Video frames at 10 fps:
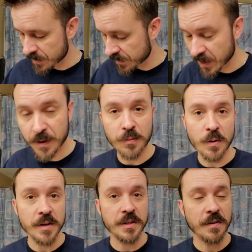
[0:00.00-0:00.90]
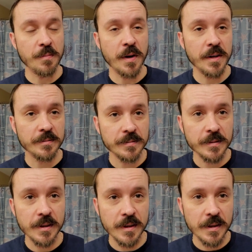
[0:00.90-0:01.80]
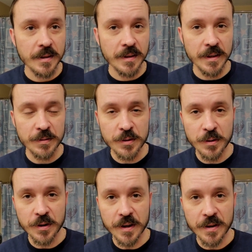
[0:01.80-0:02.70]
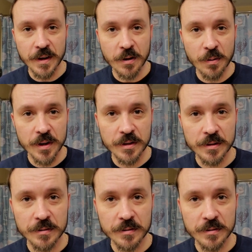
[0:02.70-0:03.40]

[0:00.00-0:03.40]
Thank you for watching, everybody. Thanks for tuning in like always.